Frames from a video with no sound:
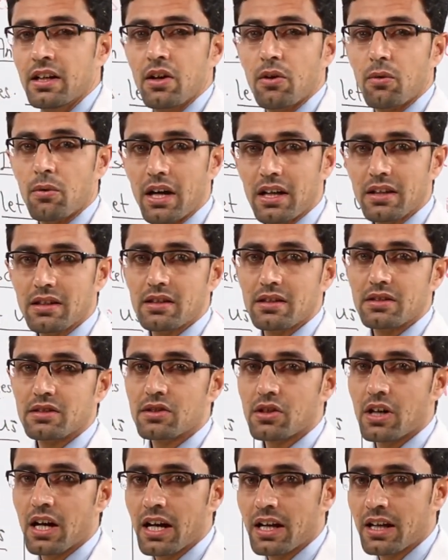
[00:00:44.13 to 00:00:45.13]
what?
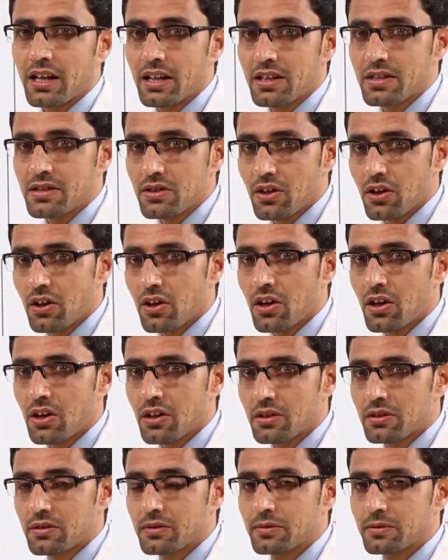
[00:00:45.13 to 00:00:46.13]
Triangles
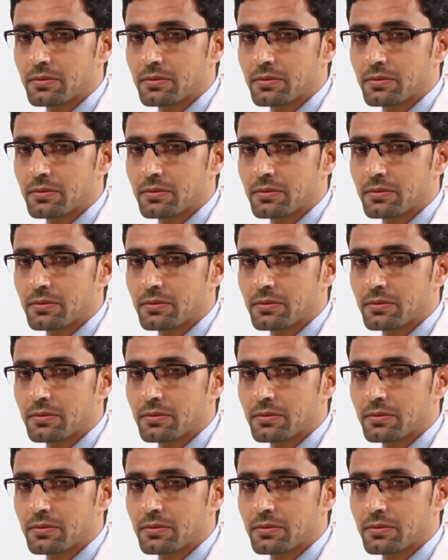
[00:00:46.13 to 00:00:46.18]
are